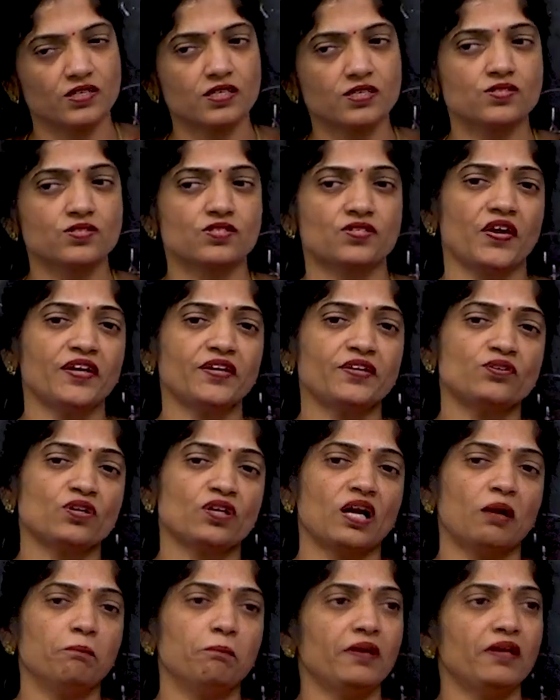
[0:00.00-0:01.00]
just try to
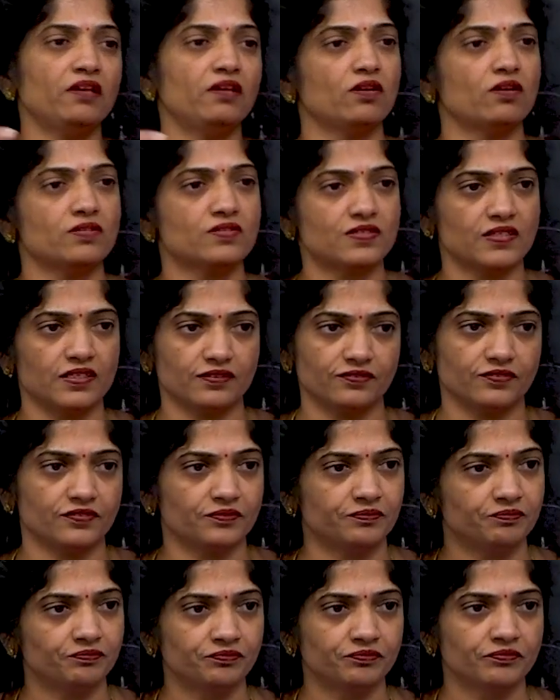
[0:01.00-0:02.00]
compare yourself.
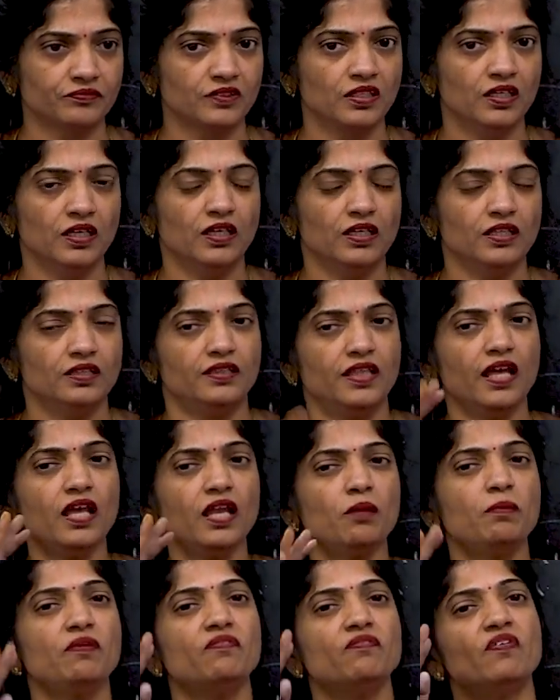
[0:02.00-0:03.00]

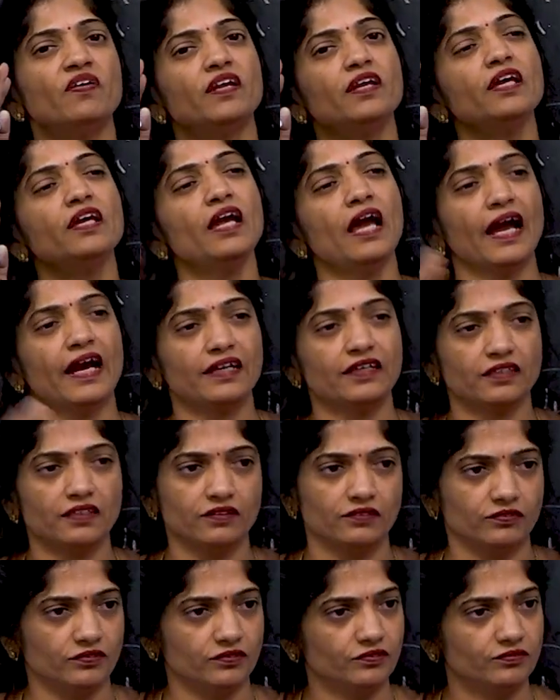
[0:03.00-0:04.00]
They'll be very active,